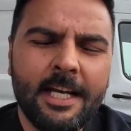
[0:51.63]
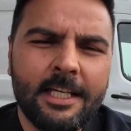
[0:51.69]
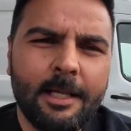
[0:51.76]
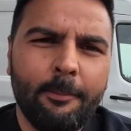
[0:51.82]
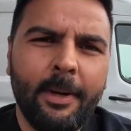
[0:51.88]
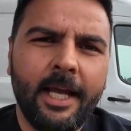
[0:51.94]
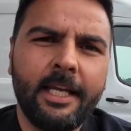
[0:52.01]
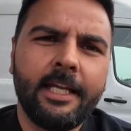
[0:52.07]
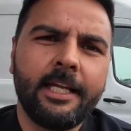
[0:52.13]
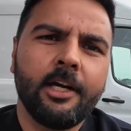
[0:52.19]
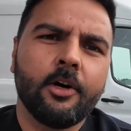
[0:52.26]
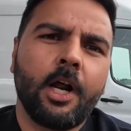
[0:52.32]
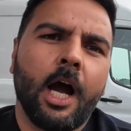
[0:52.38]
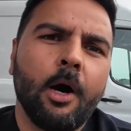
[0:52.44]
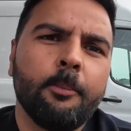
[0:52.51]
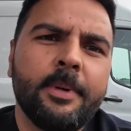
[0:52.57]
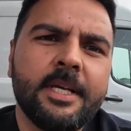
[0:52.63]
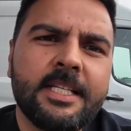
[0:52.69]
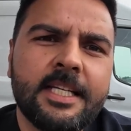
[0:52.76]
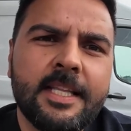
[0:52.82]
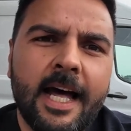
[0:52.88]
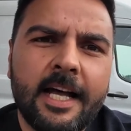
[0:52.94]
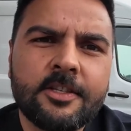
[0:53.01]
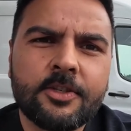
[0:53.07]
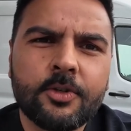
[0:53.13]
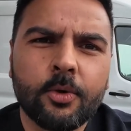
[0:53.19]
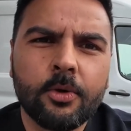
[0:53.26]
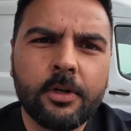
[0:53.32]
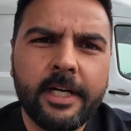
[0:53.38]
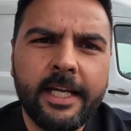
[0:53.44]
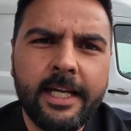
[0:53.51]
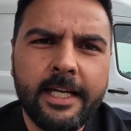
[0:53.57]
Depending on how busy that
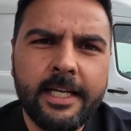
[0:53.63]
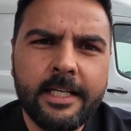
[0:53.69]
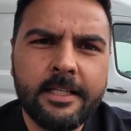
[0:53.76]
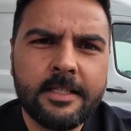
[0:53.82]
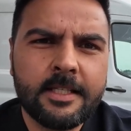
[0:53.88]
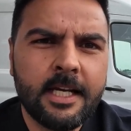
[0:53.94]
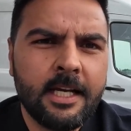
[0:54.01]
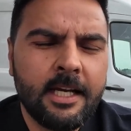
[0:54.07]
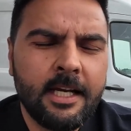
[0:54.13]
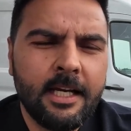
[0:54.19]
store is,